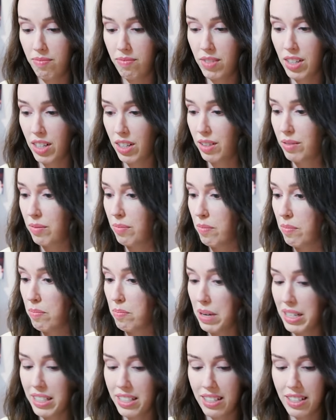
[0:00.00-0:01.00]
you know,
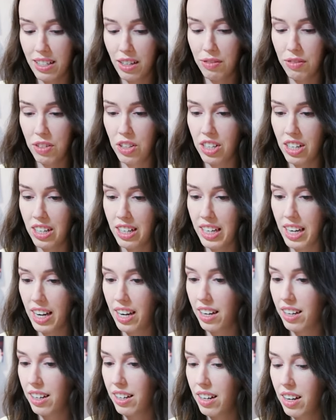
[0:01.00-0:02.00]
best stuff you can
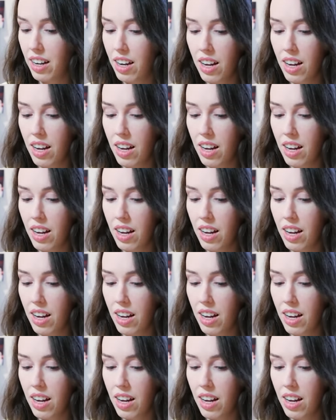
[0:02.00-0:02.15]
get,